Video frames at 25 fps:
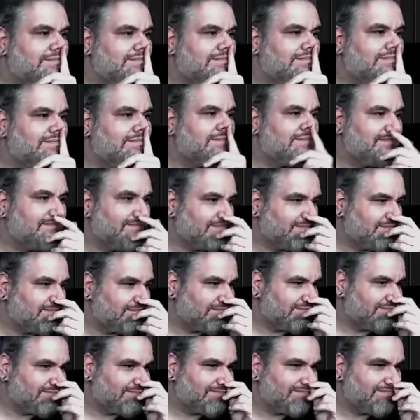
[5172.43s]
back up.
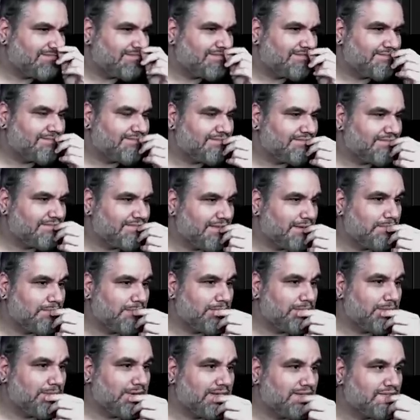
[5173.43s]
That would
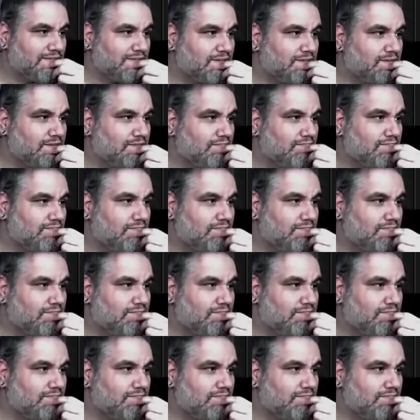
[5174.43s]
be amazing.